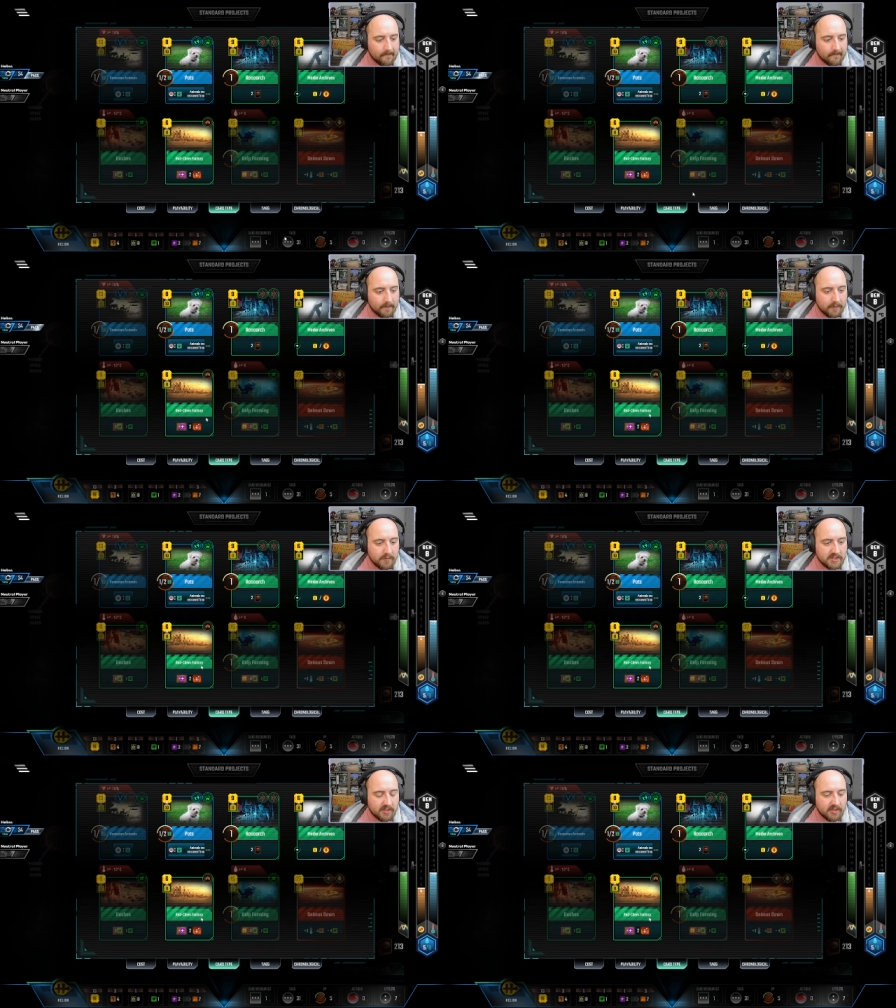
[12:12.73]

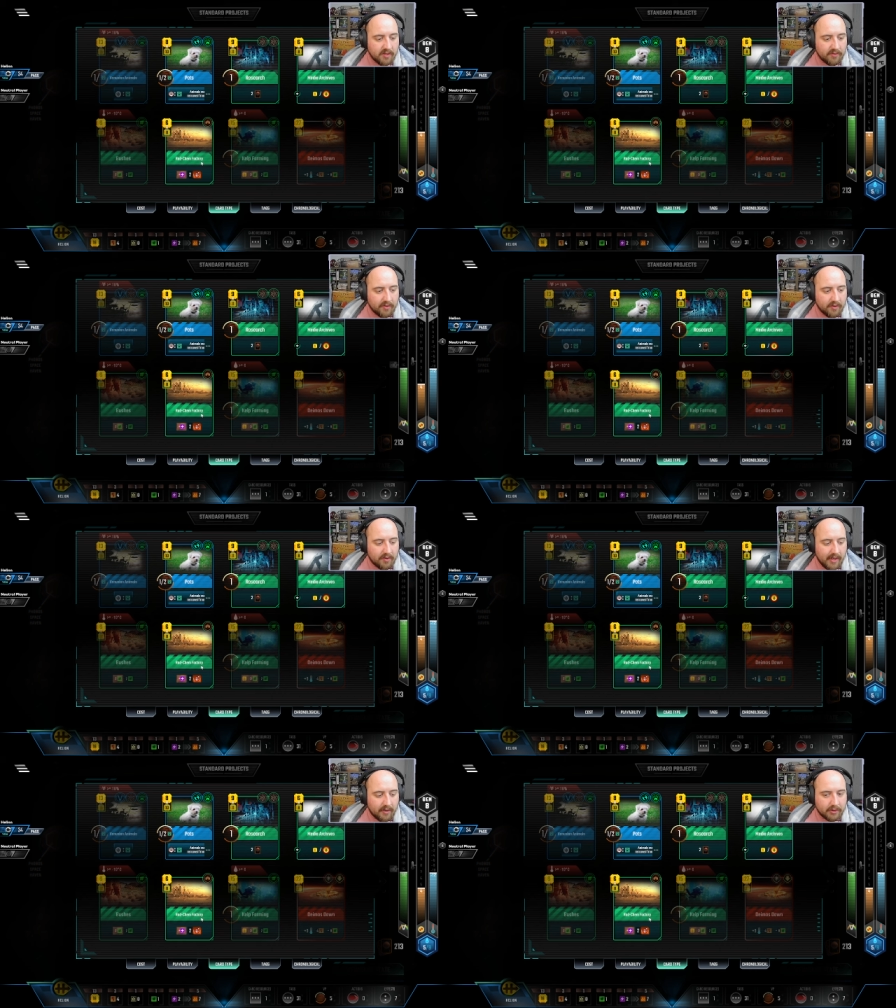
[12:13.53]
Losing
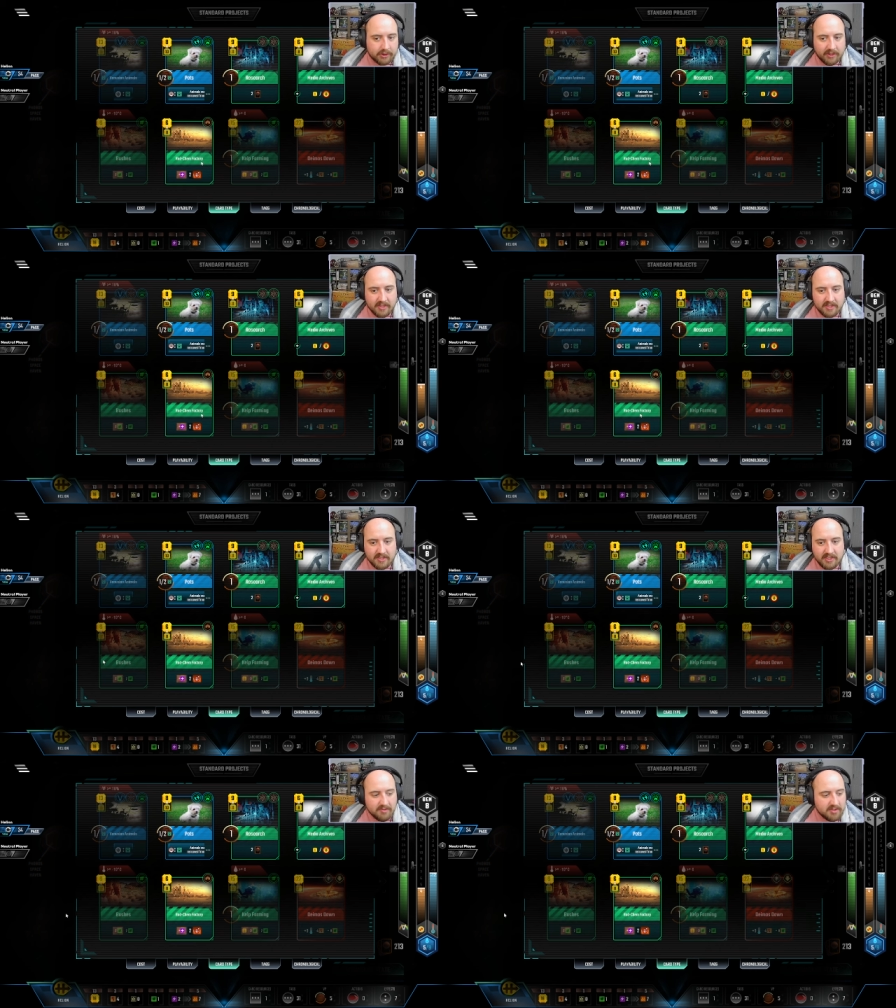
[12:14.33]
another energy doesn't
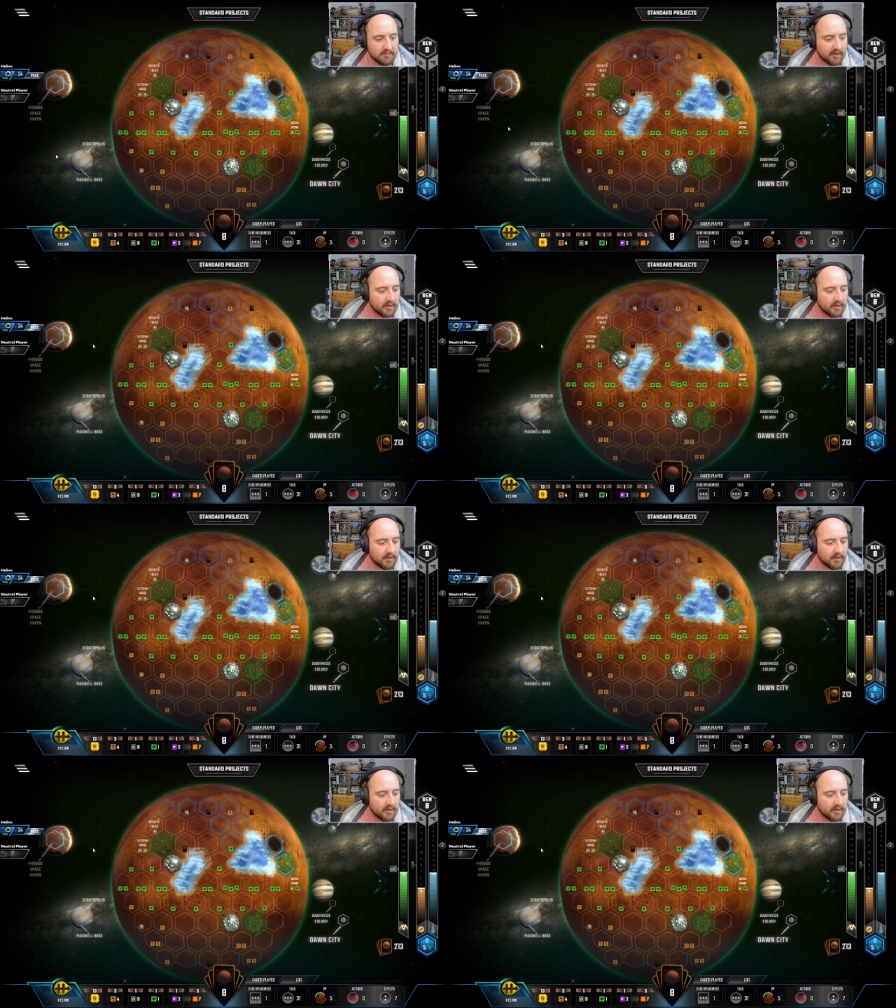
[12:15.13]
seem smart.